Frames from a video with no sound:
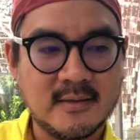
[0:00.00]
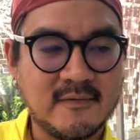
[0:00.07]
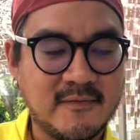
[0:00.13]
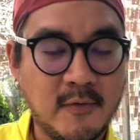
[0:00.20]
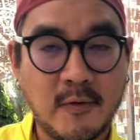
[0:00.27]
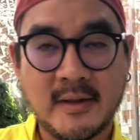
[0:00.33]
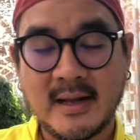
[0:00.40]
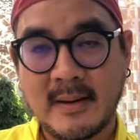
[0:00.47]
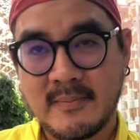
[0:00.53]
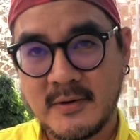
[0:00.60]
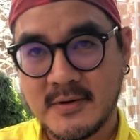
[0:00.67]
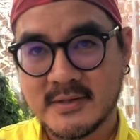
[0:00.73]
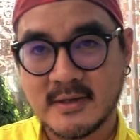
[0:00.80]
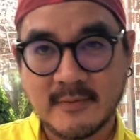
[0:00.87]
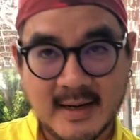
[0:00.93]
phone that I'm
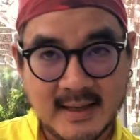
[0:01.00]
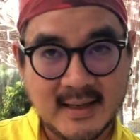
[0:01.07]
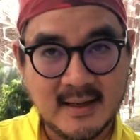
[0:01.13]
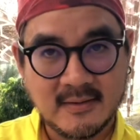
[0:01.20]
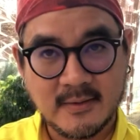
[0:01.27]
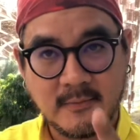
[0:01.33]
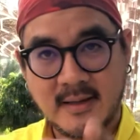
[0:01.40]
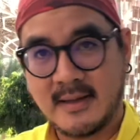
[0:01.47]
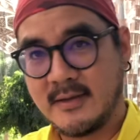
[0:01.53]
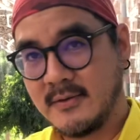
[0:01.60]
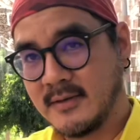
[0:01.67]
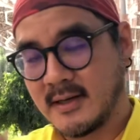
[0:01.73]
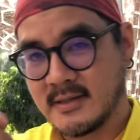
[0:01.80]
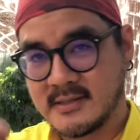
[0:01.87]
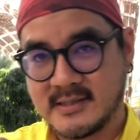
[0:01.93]
using right now, the one that you
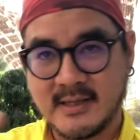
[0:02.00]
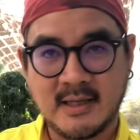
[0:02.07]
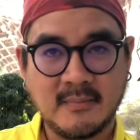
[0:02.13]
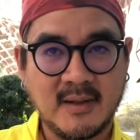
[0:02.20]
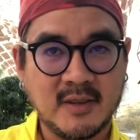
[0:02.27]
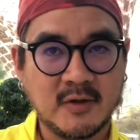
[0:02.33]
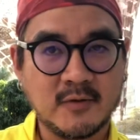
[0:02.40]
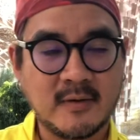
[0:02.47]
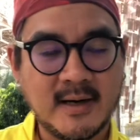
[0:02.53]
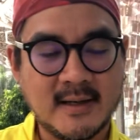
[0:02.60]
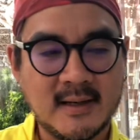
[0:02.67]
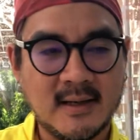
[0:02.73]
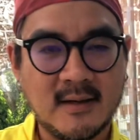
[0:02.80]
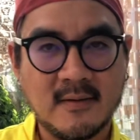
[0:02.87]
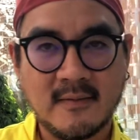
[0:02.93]
are seeing me through right
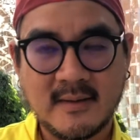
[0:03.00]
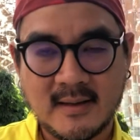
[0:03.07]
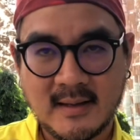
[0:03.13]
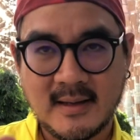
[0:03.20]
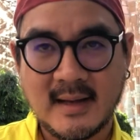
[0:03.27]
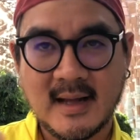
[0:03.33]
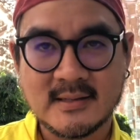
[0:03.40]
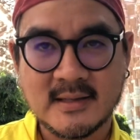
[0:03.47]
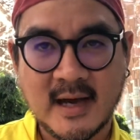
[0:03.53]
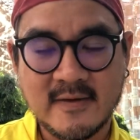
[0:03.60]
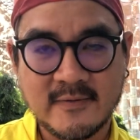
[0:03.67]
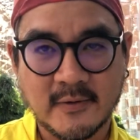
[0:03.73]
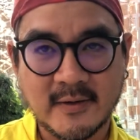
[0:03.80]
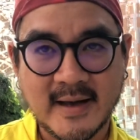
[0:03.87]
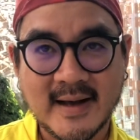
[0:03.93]
now, that's
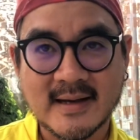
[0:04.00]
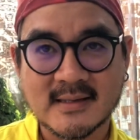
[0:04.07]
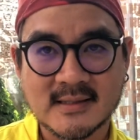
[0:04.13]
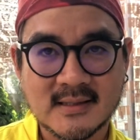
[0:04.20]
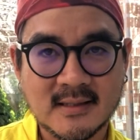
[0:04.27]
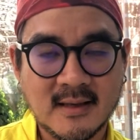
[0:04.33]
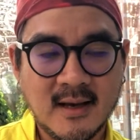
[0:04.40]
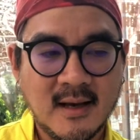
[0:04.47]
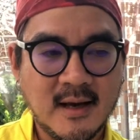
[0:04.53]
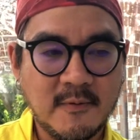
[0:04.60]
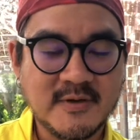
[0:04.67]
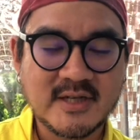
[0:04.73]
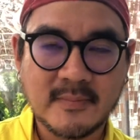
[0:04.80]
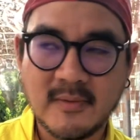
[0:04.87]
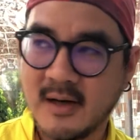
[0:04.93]
iPhone X,
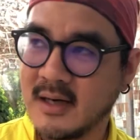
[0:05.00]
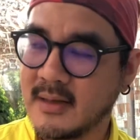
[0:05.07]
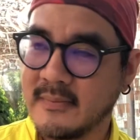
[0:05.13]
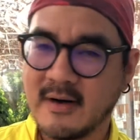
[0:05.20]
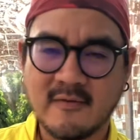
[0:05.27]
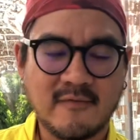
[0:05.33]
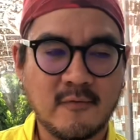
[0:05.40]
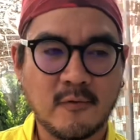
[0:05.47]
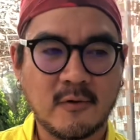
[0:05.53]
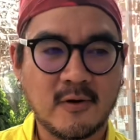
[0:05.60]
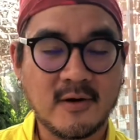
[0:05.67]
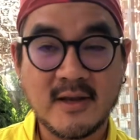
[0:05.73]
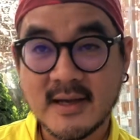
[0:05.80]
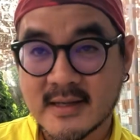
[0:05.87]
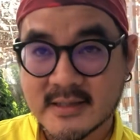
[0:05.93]
which I bought about 4
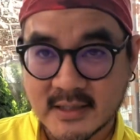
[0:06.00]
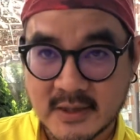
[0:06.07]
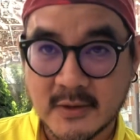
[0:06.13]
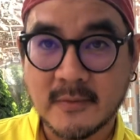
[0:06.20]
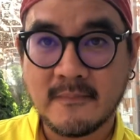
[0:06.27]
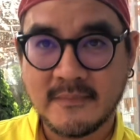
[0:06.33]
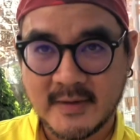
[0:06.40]
years ago.